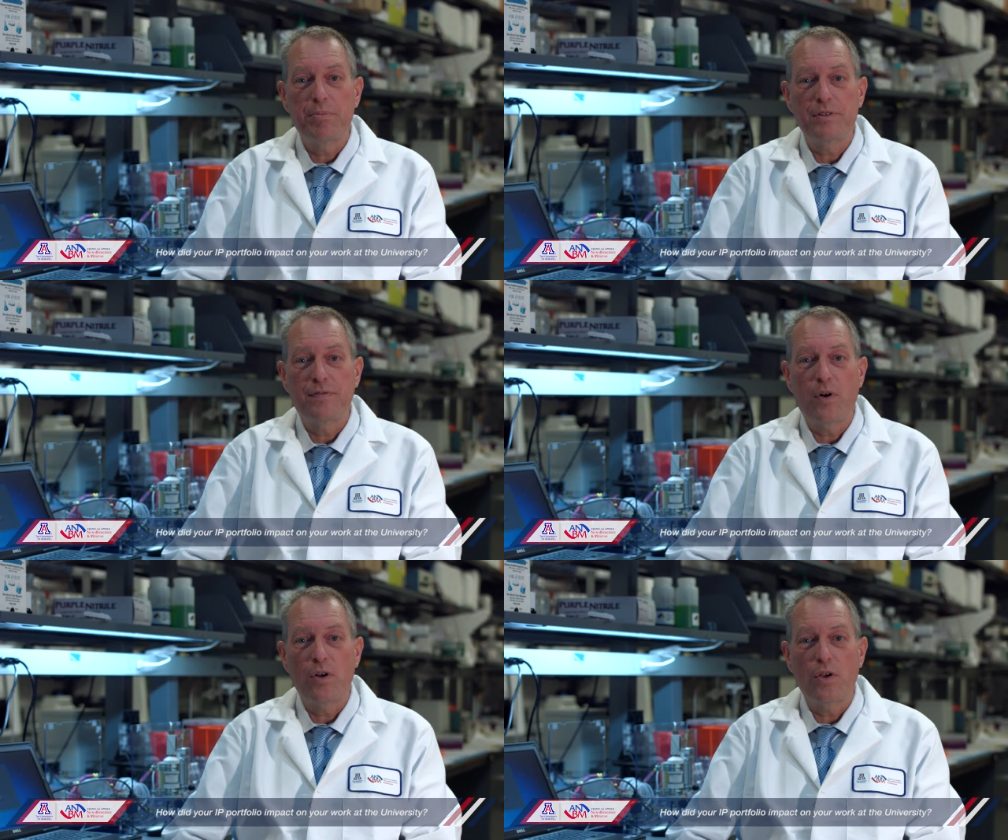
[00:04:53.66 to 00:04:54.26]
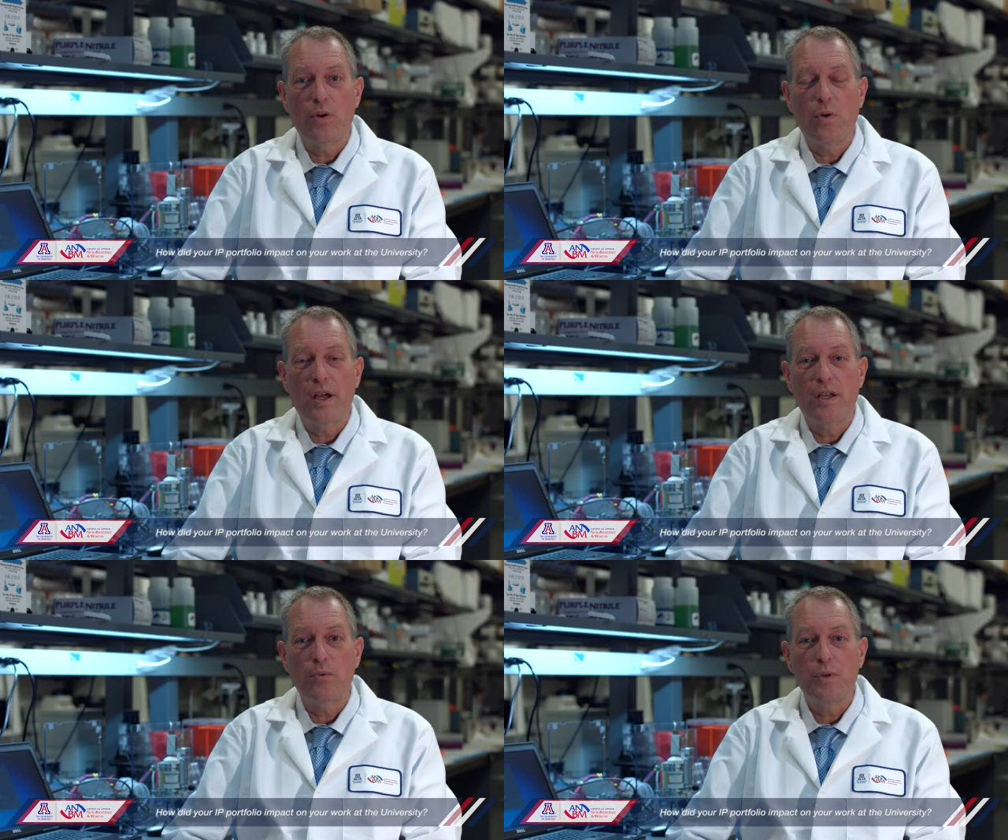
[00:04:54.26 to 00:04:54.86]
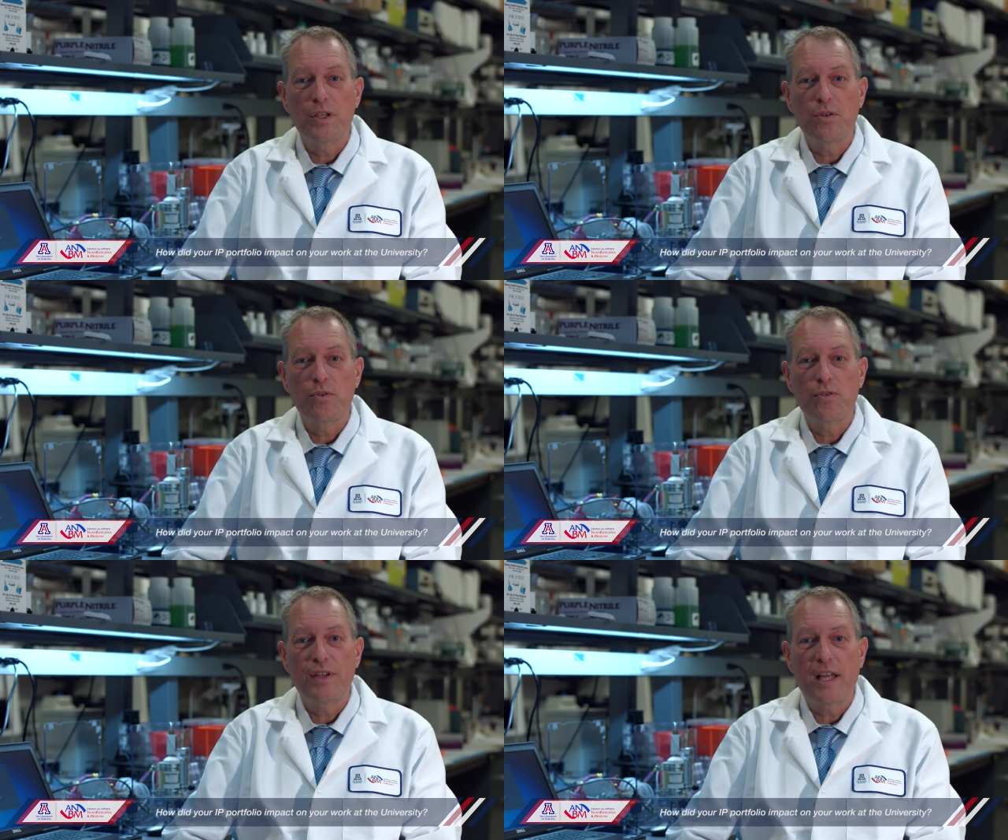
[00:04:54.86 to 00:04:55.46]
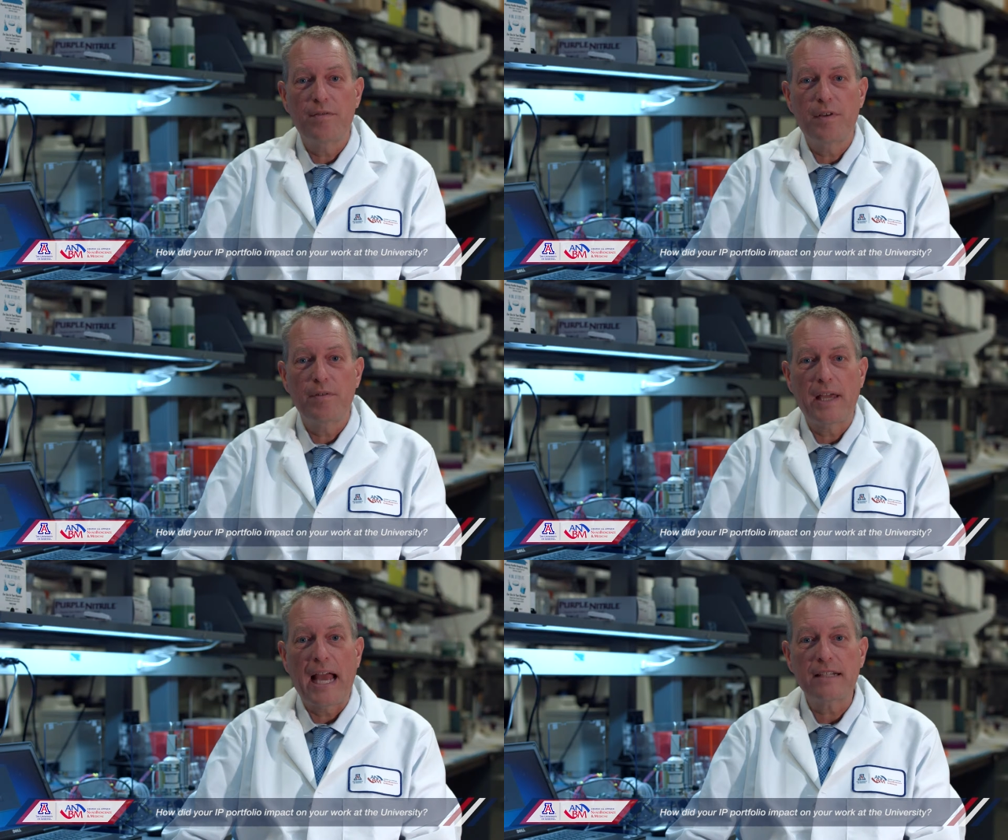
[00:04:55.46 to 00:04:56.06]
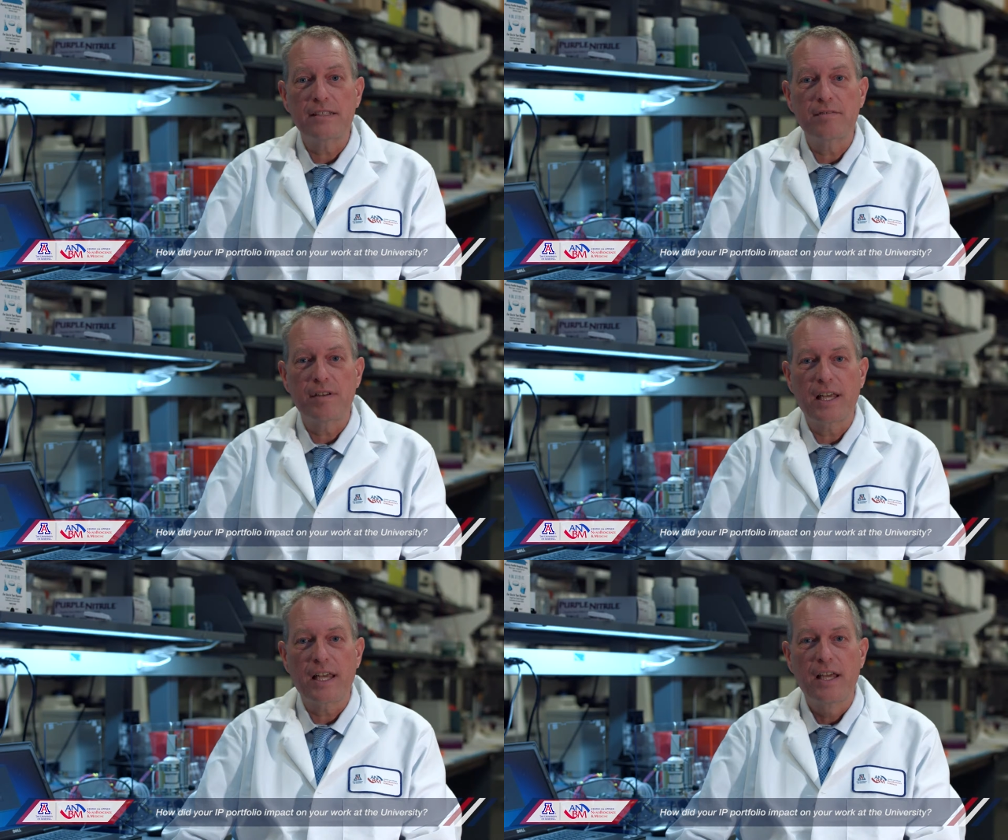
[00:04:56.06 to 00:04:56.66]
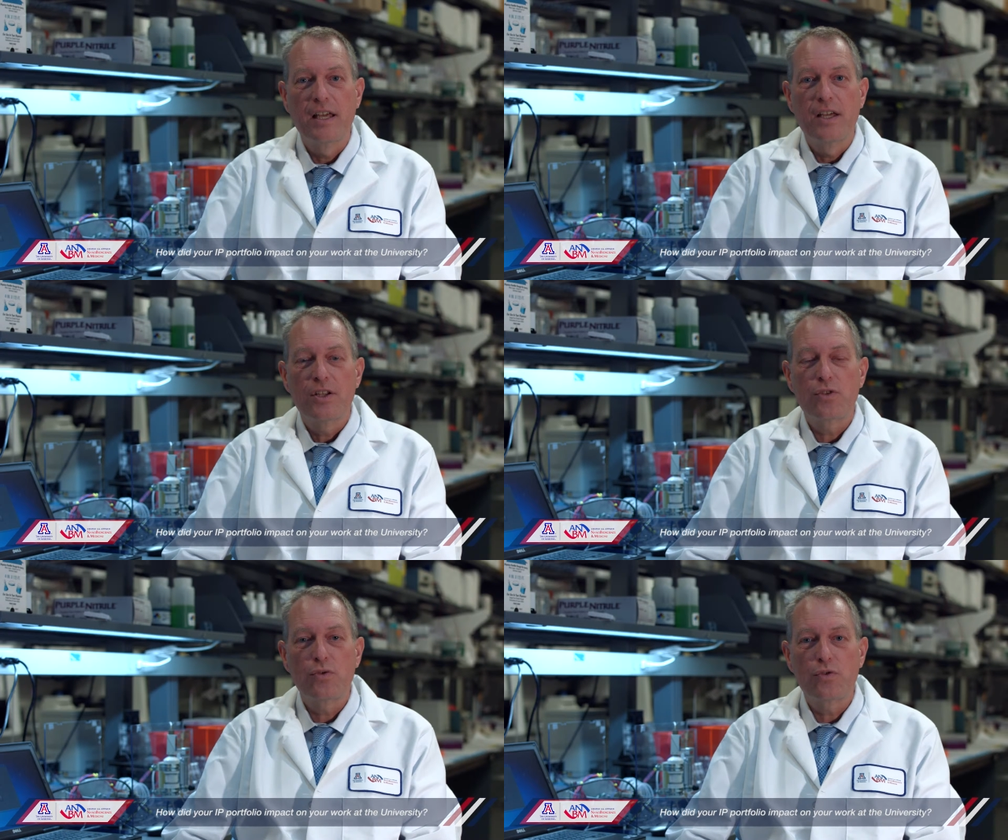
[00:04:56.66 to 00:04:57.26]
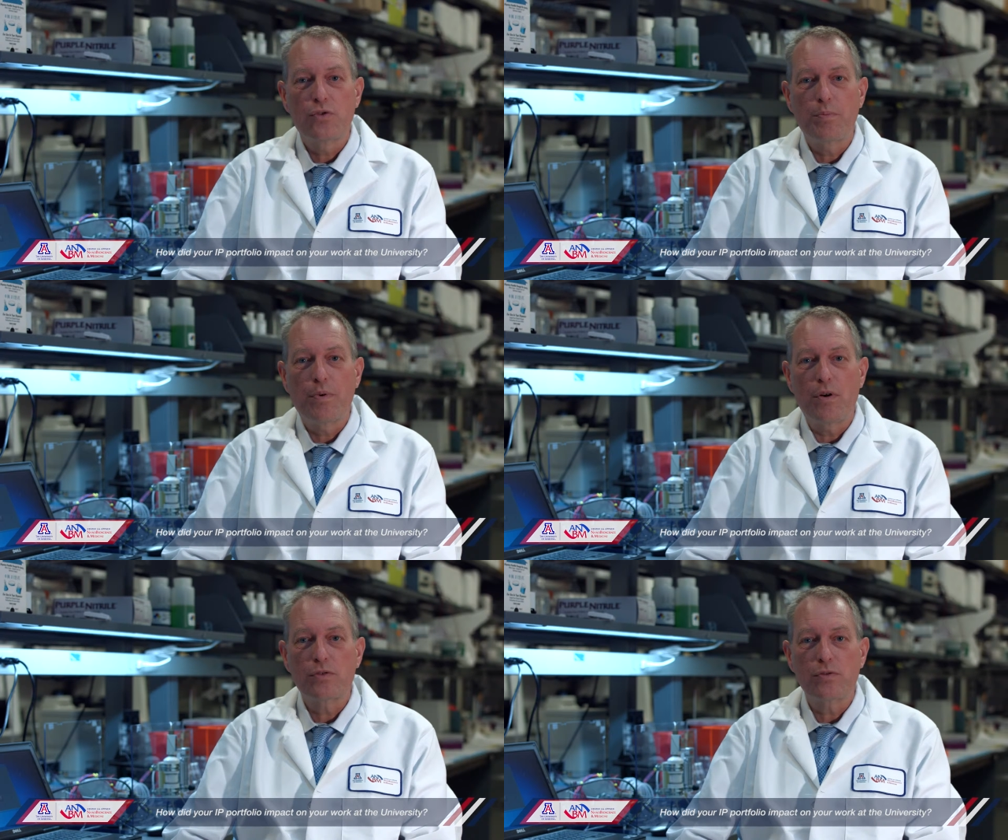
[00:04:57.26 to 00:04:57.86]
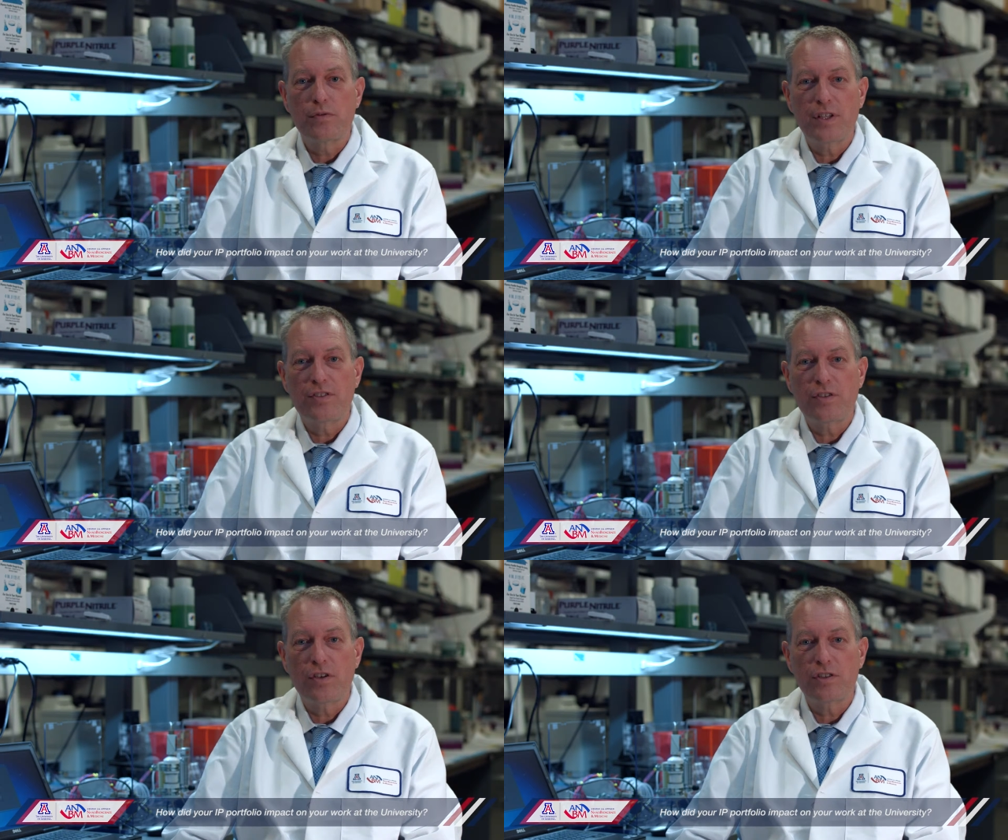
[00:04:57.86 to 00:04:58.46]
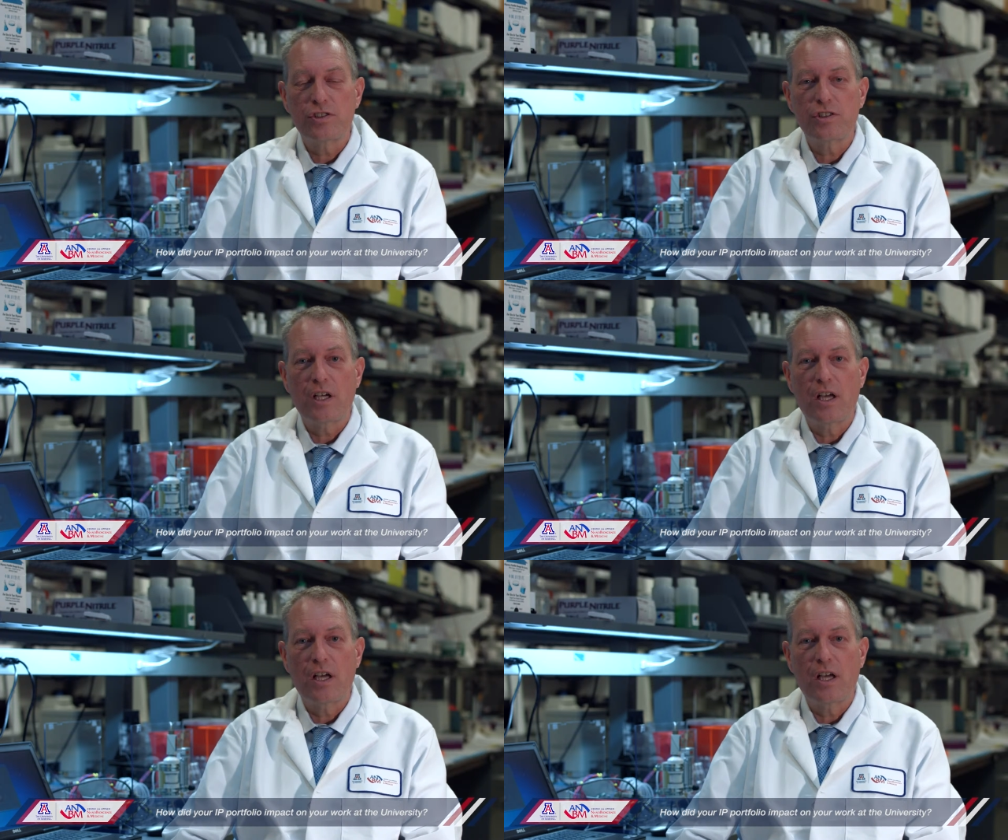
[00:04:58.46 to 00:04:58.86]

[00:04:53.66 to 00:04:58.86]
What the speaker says: portfolio, and we use that very actively to support our research